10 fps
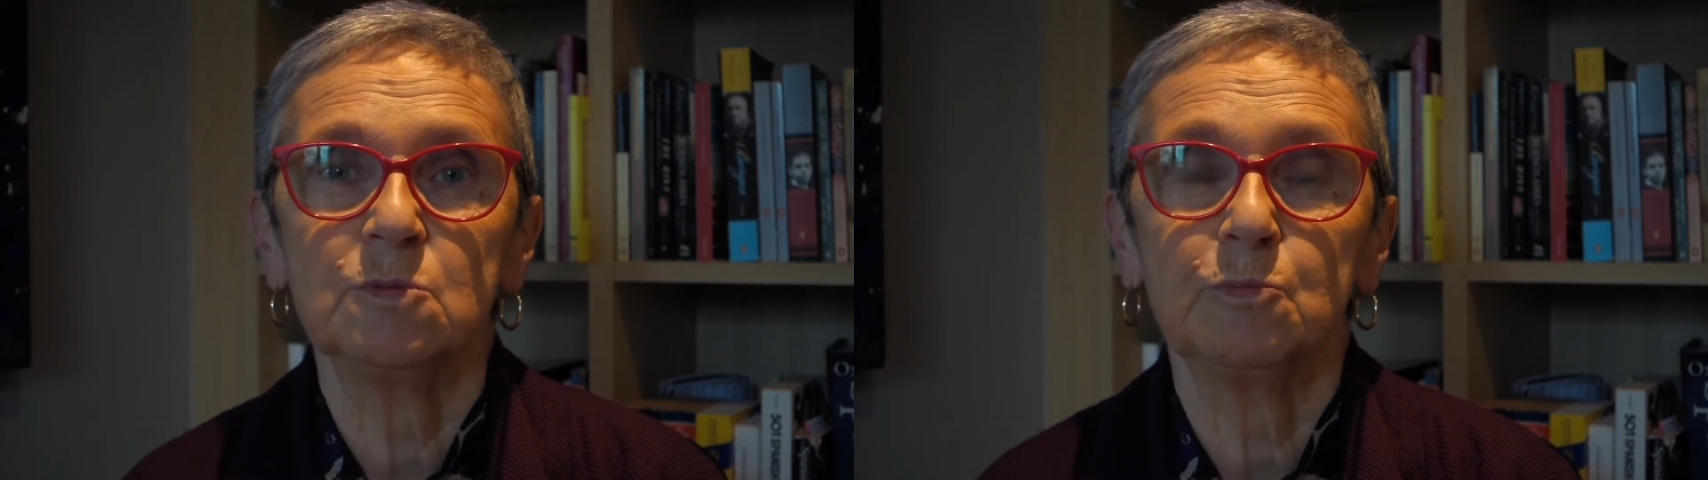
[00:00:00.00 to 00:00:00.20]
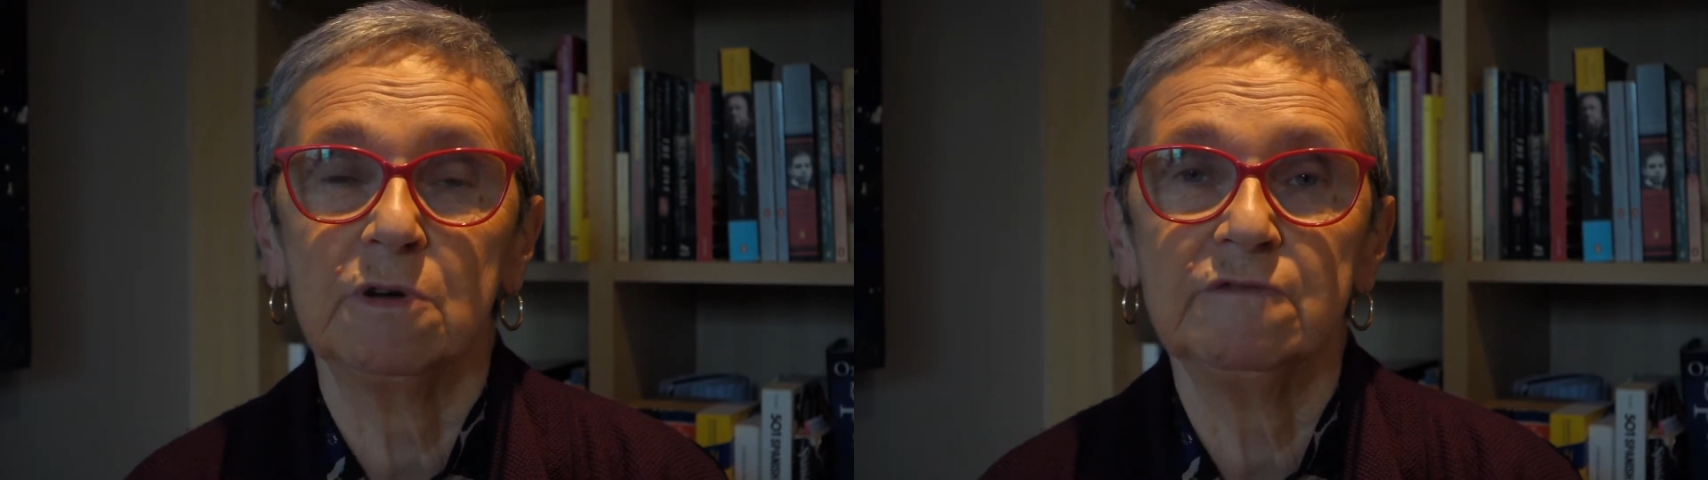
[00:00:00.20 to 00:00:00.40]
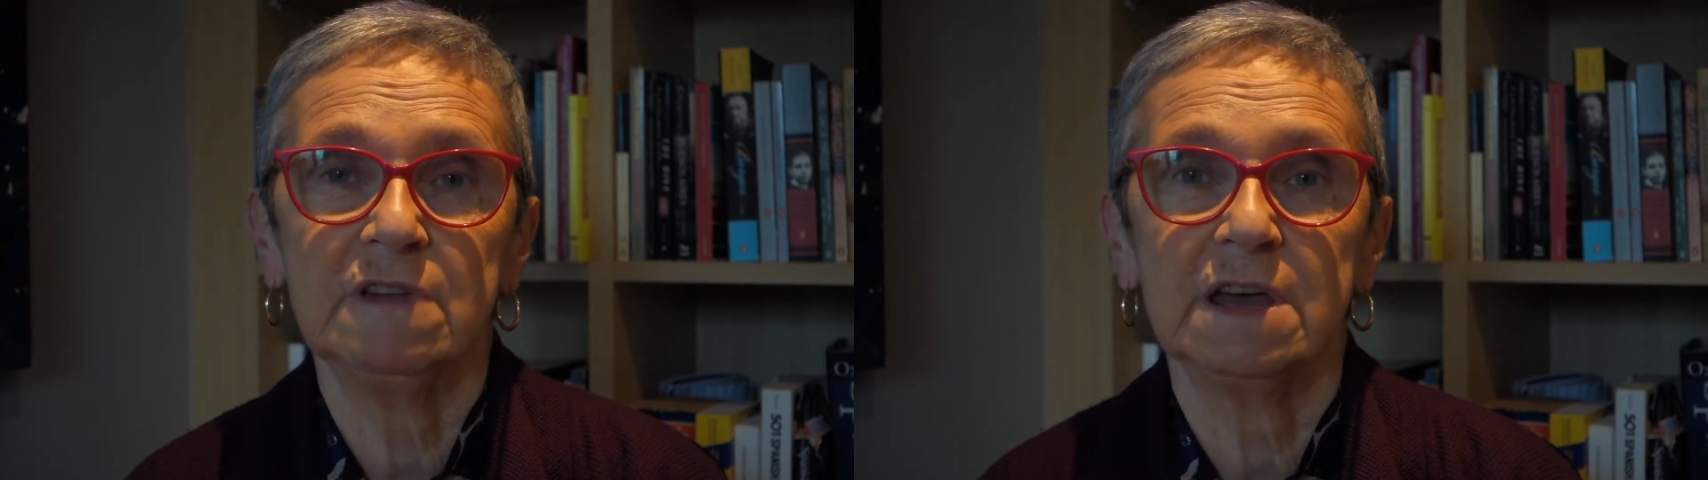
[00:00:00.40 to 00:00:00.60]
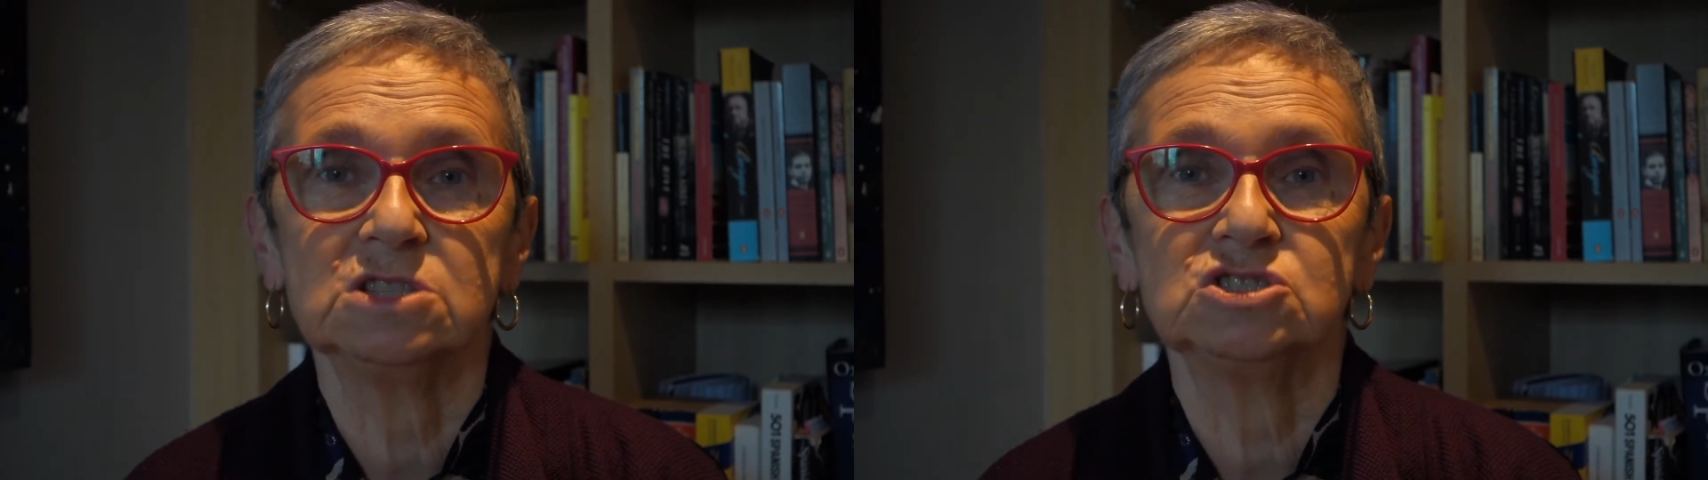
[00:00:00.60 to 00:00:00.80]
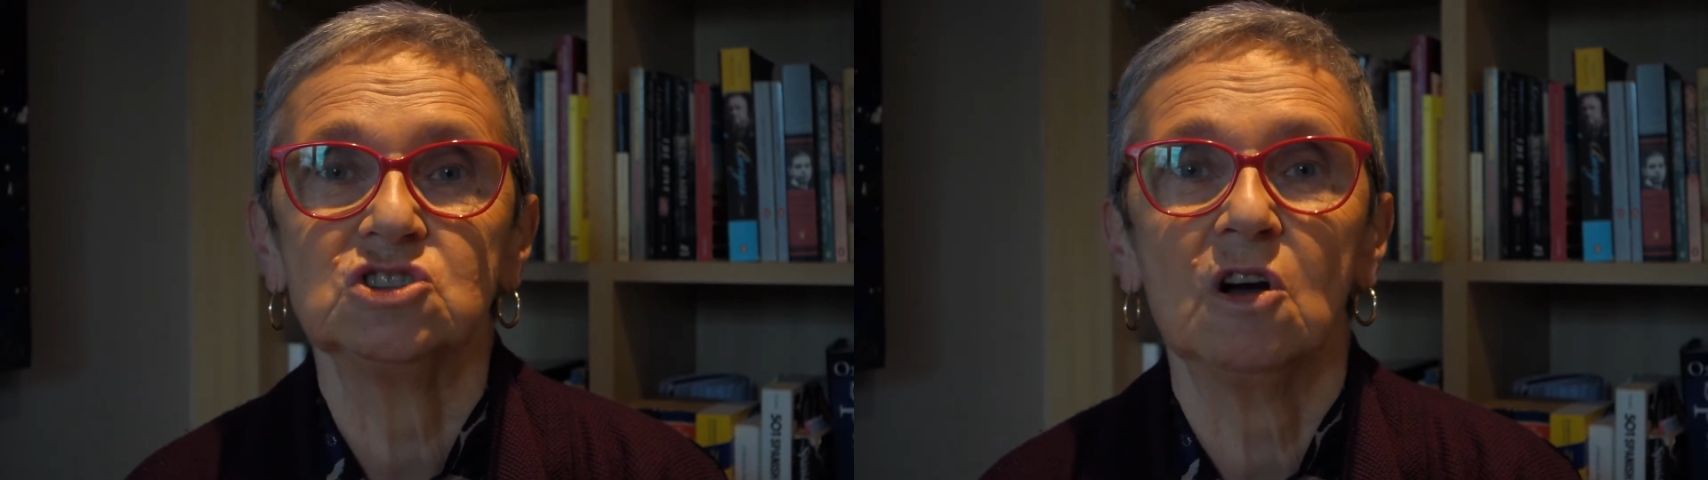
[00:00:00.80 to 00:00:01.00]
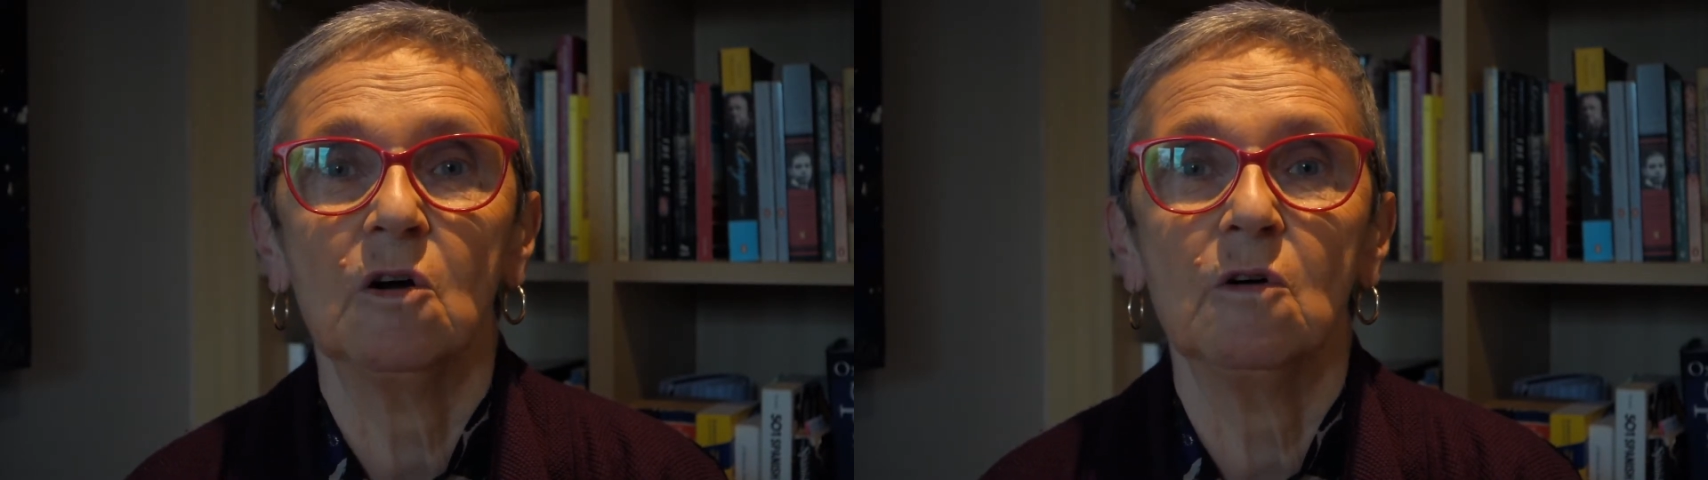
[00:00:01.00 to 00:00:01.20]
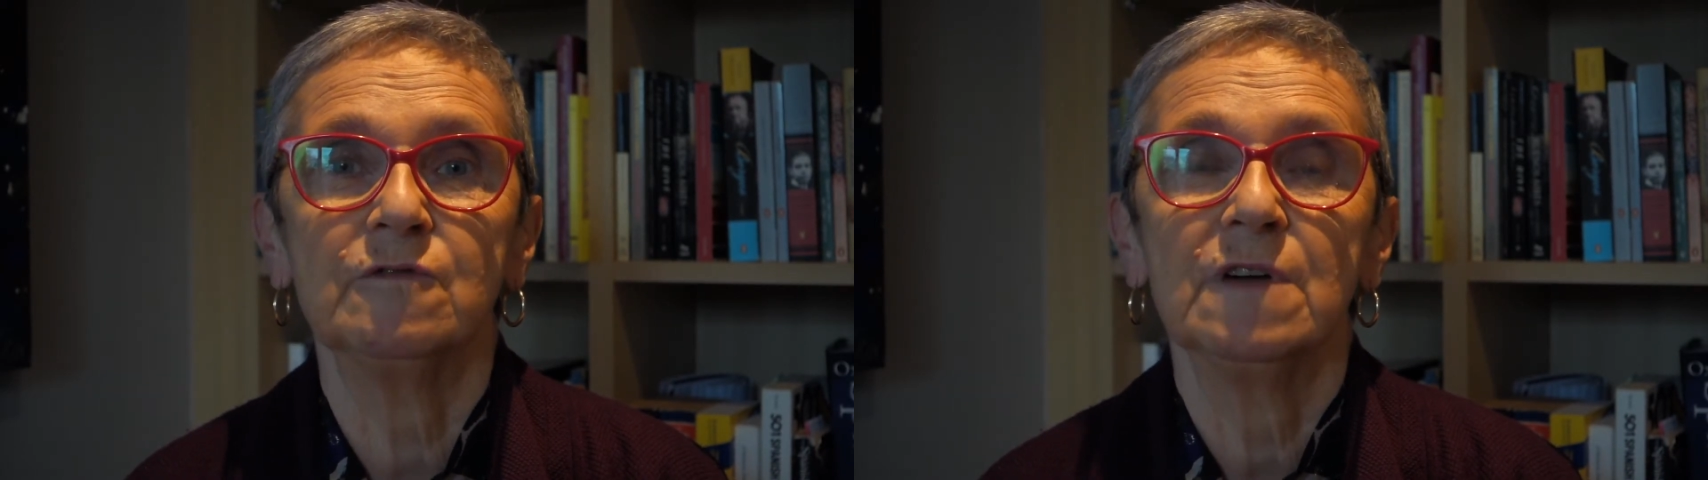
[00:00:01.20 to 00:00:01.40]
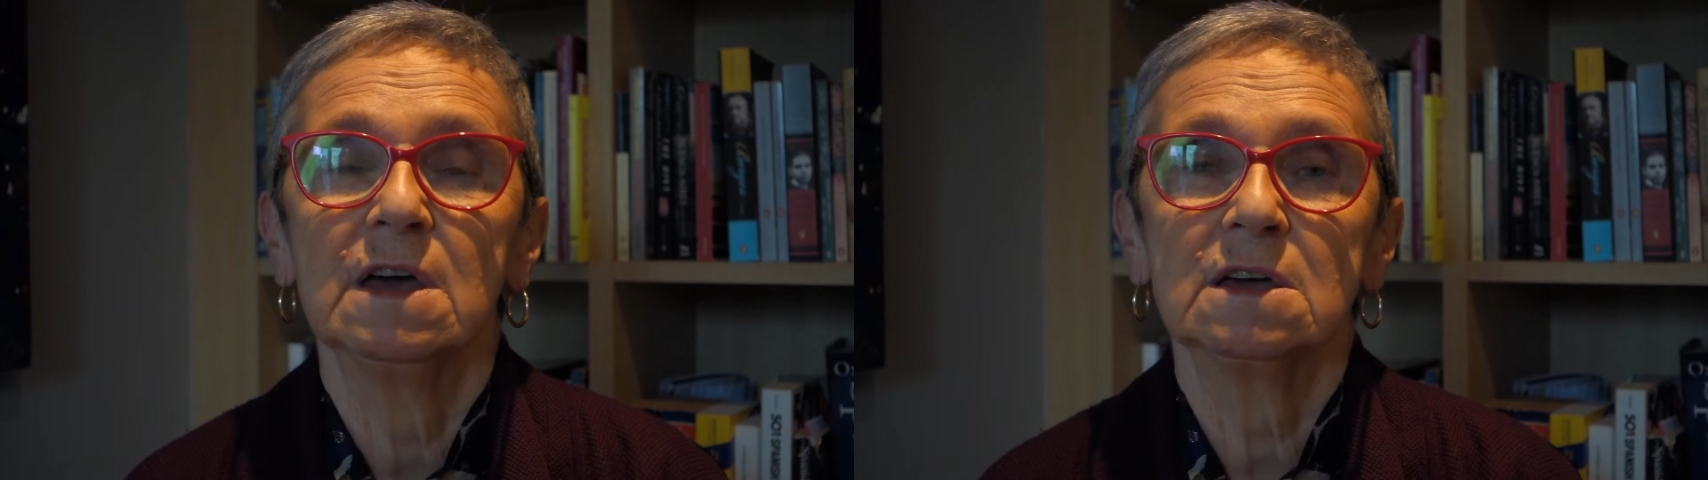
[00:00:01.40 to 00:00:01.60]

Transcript: the privilege of